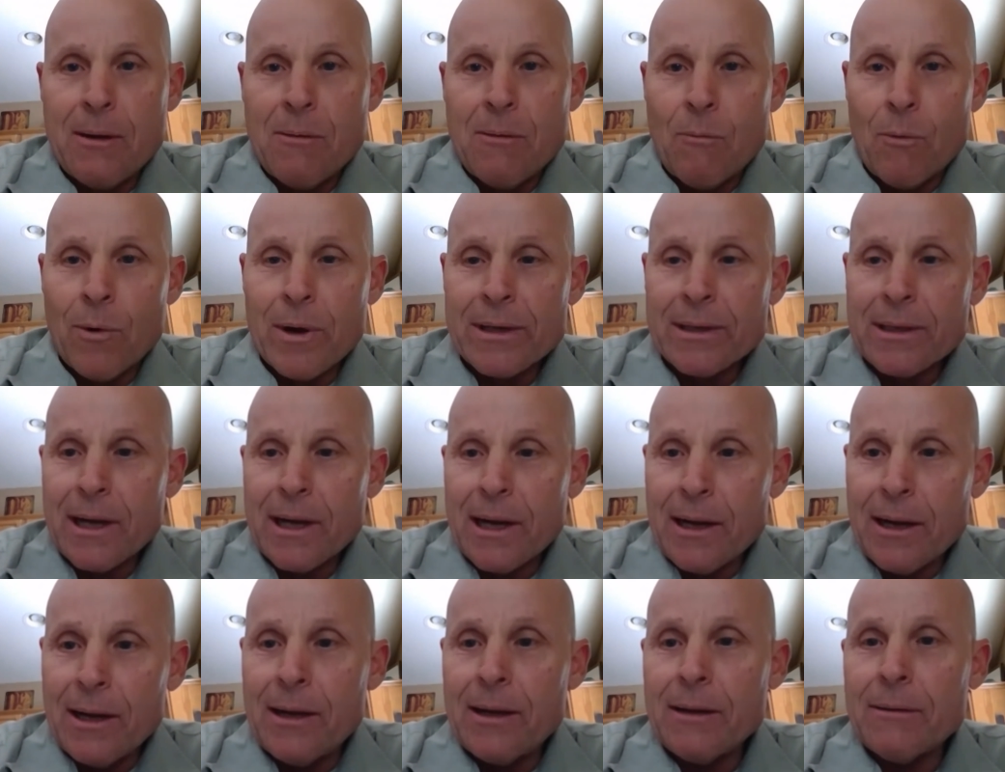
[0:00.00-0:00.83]
One
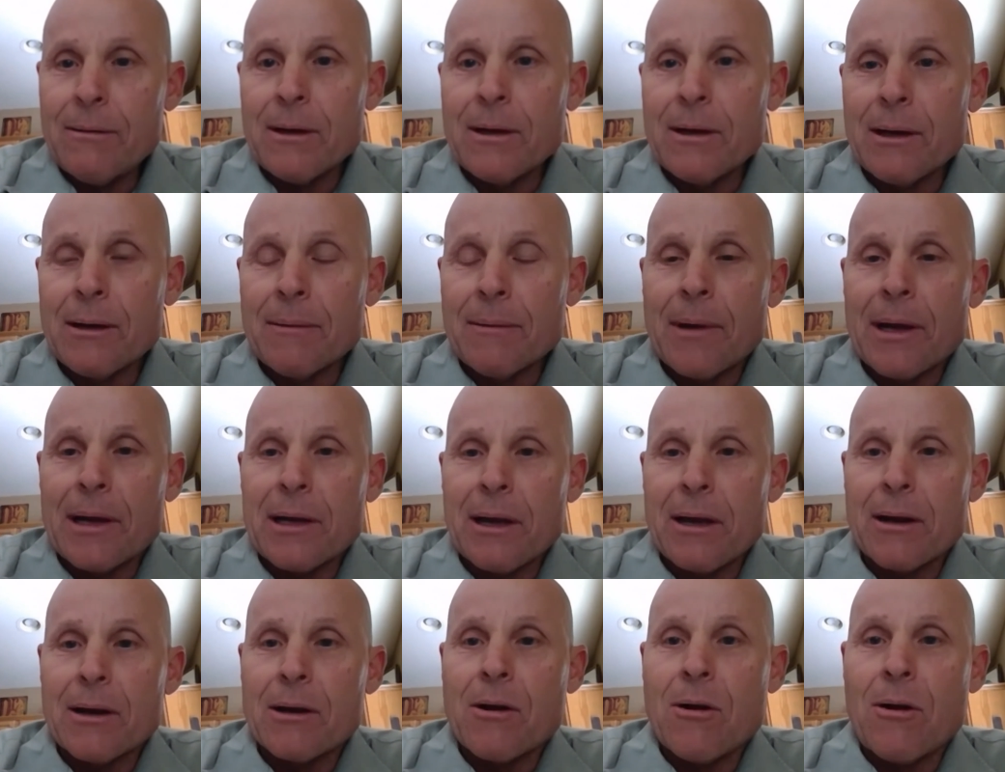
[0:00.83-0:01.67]
day I
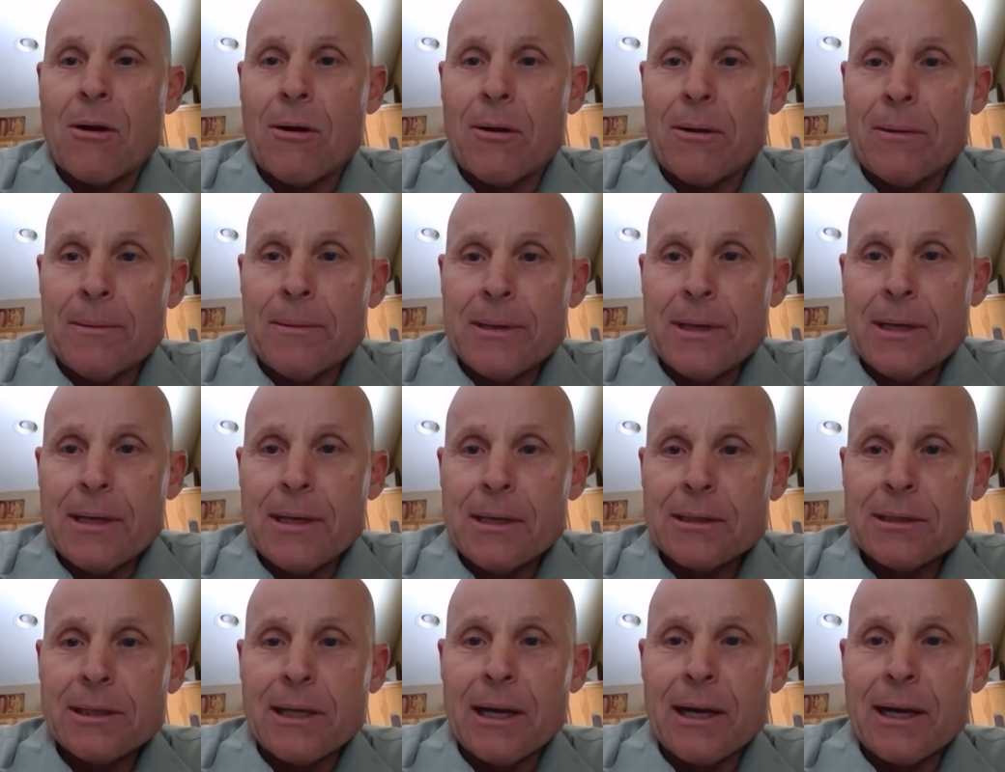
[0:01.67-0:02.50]
got a call
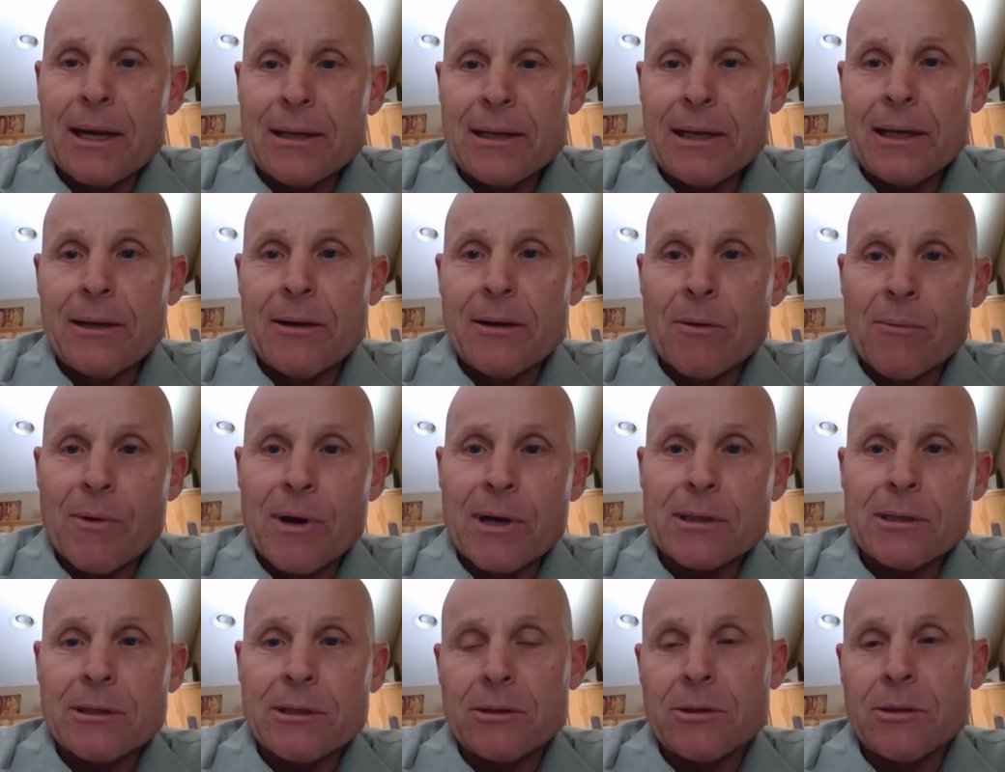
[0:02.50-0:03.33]
saying I need to
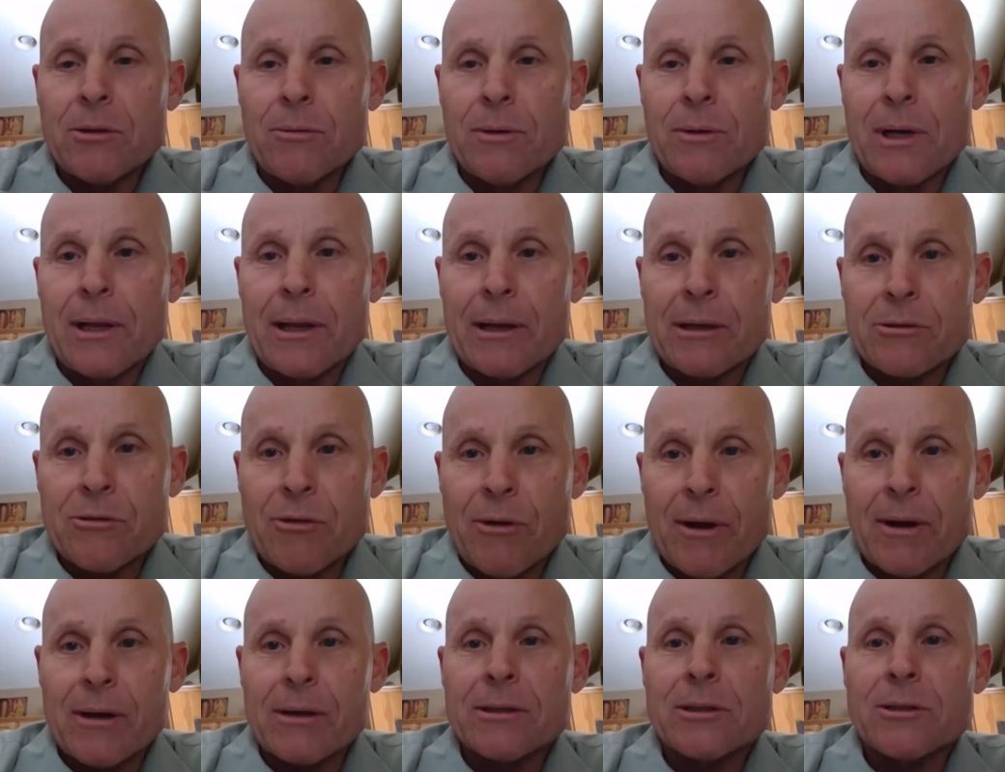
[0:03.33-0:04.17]
rush to an electronics